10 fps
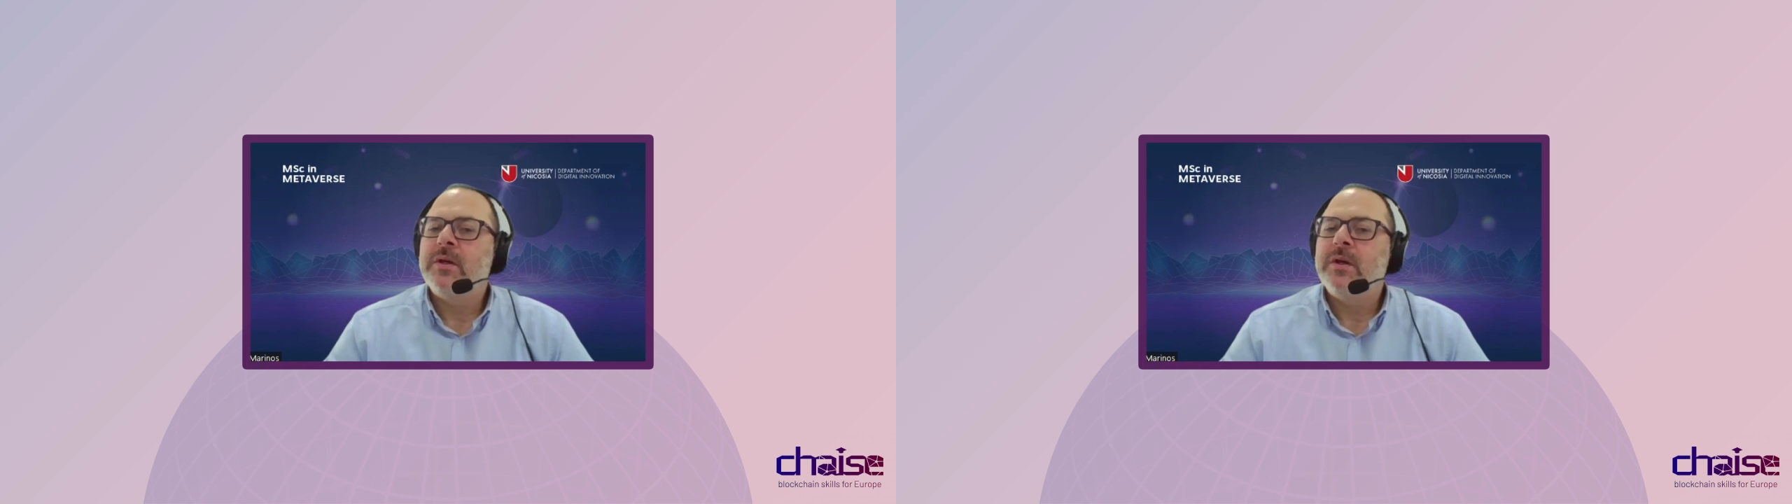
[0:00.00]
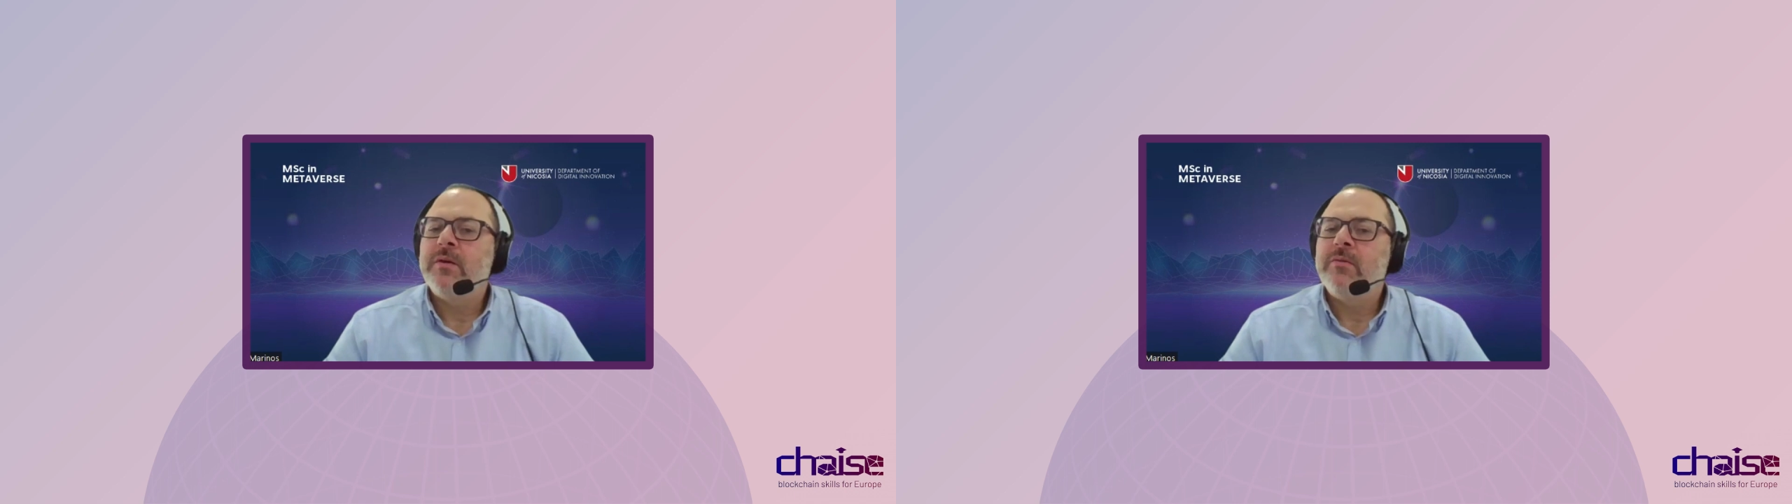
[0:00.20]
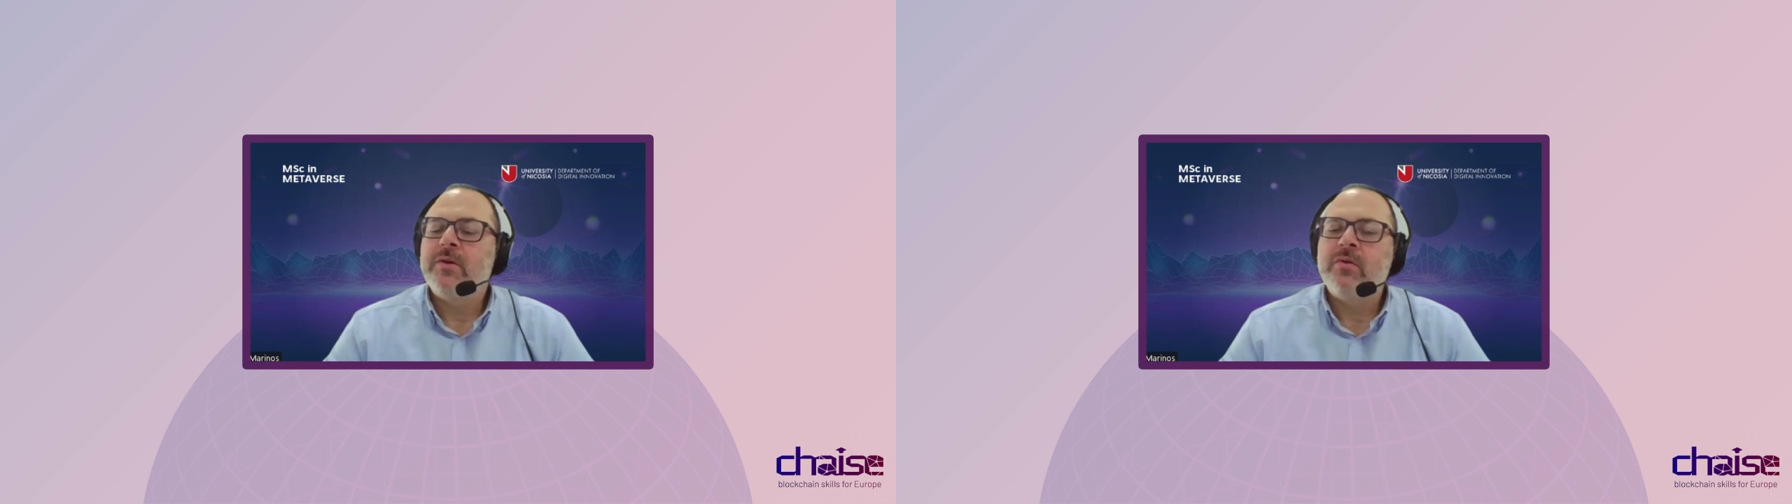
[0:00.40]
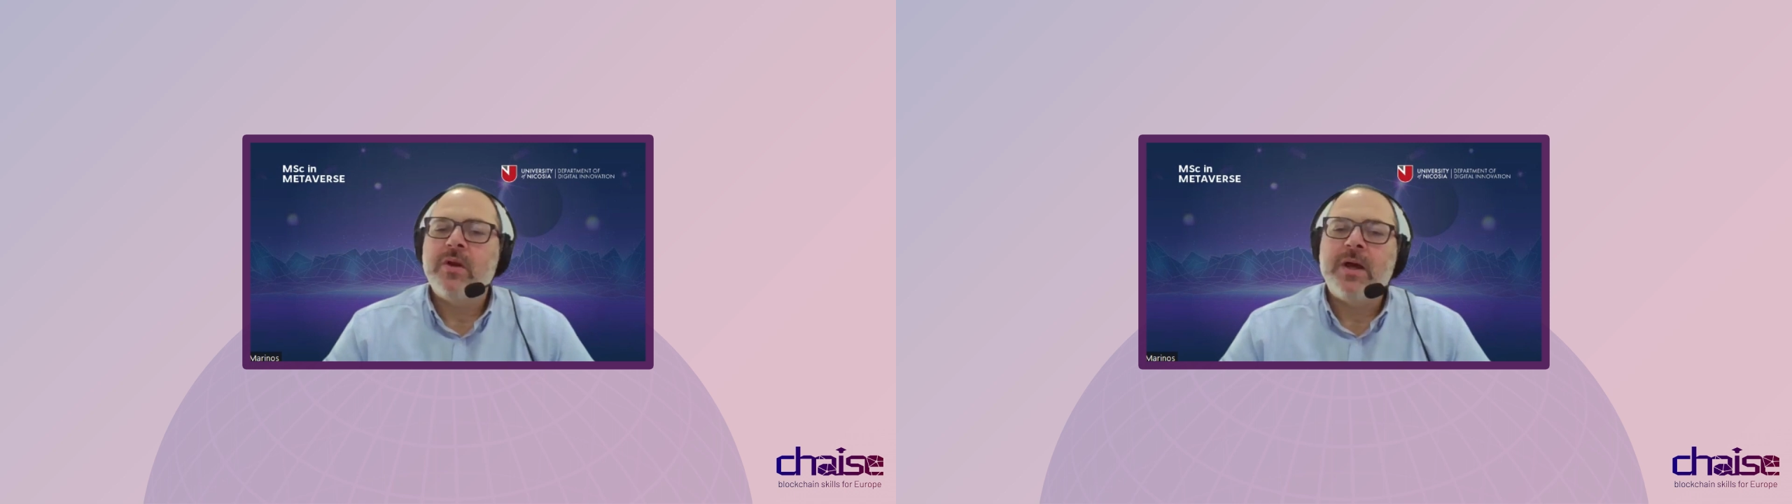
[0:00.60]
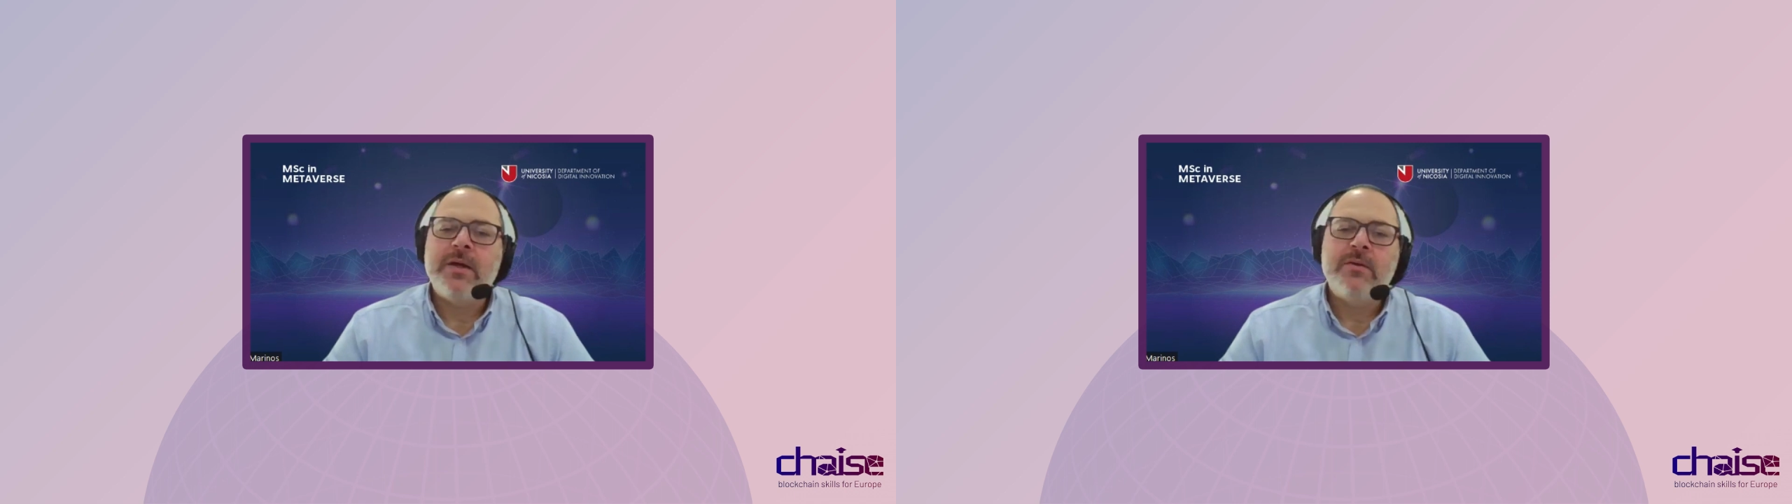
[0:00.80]
the
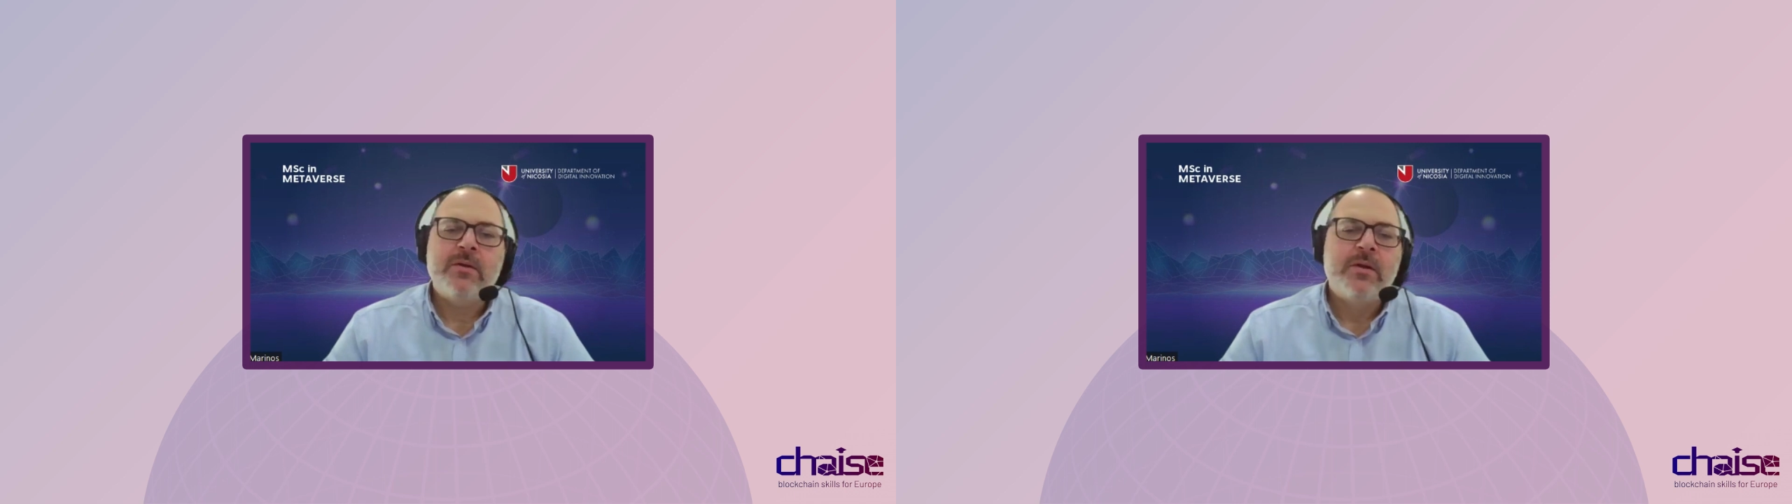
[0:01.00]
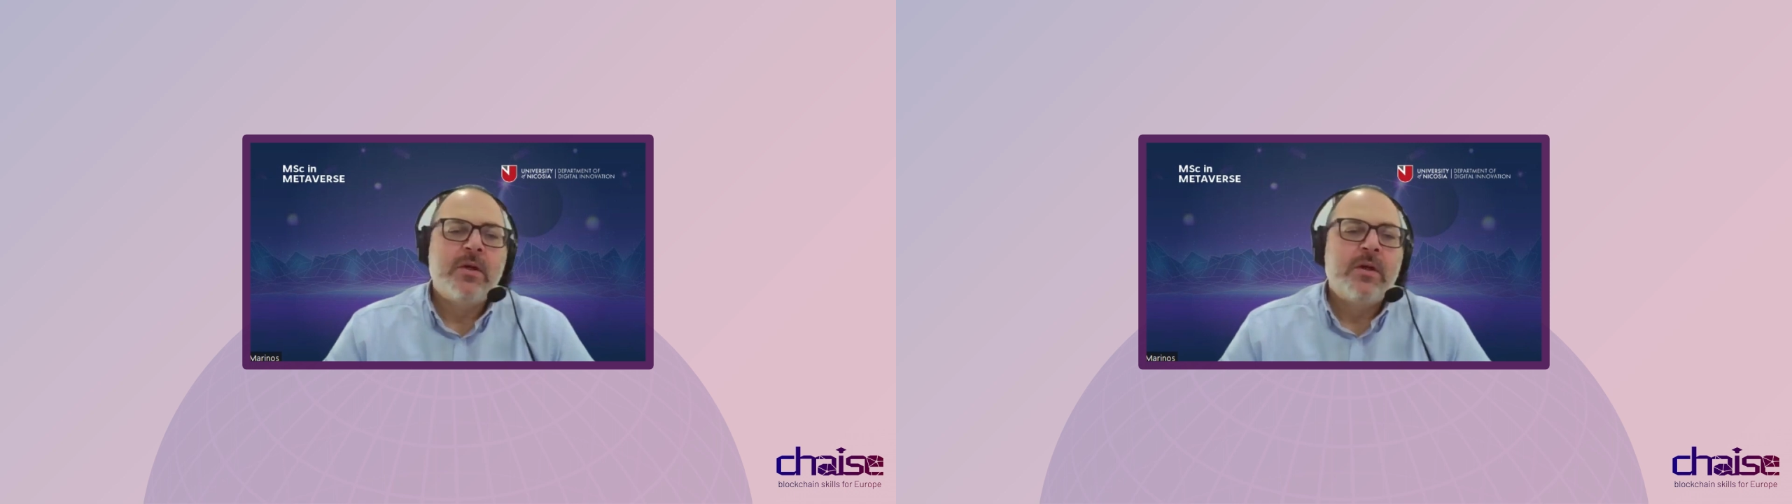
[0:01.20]
green light